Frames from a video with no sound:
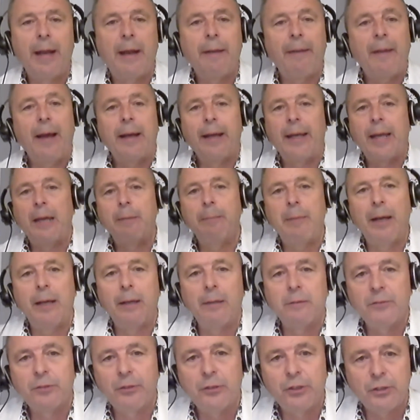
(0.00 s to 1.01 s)
Now that came
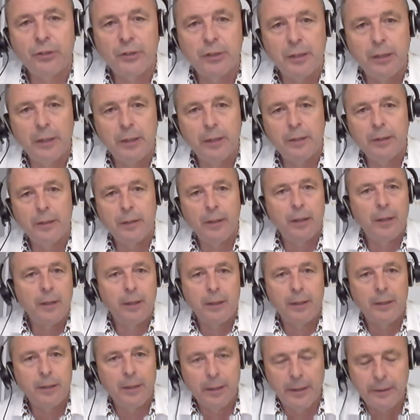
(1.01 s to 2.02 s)
out just in
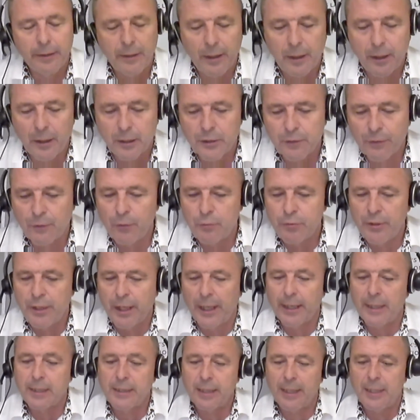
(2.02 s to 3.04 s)
the last few
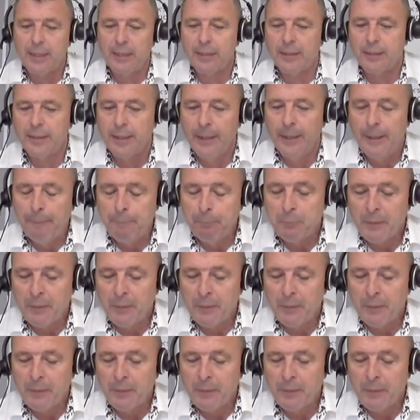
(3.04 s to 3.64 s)
days. It's